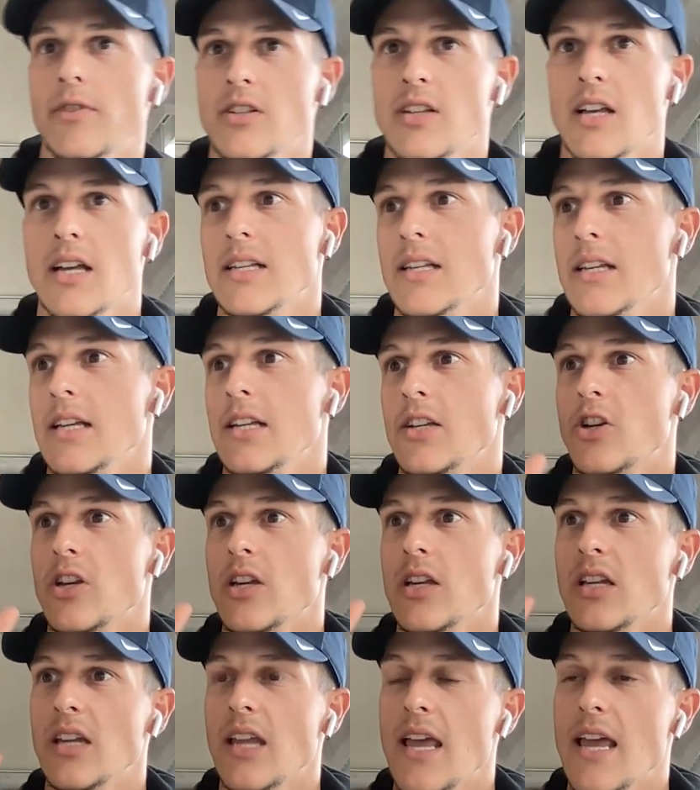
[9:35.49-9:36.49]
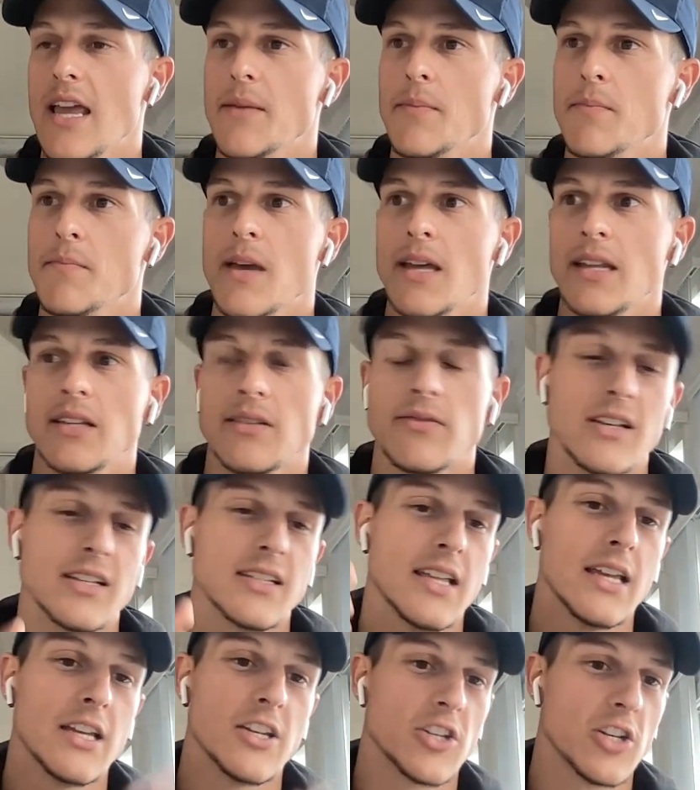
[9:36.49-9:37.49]
visualization, and
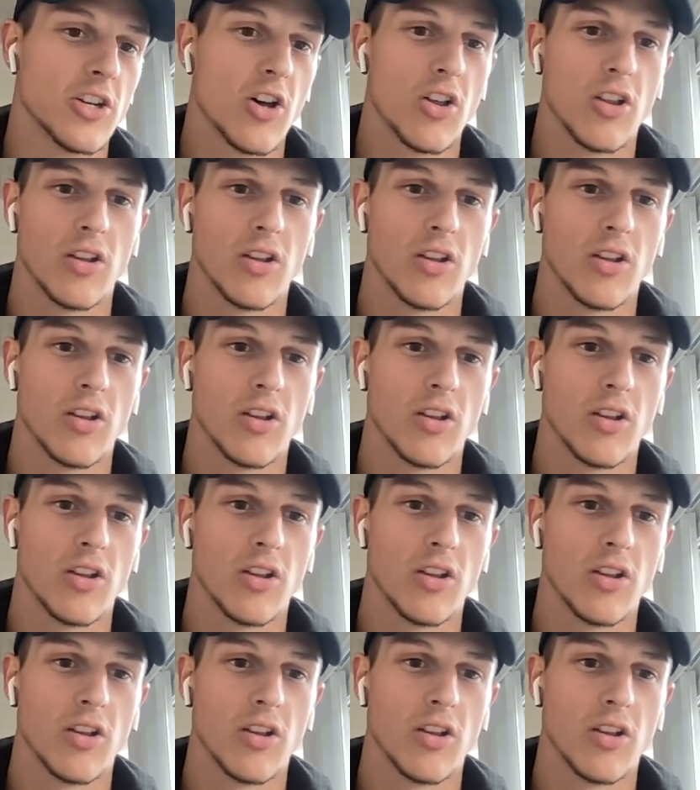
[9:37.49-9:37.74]
manifestation.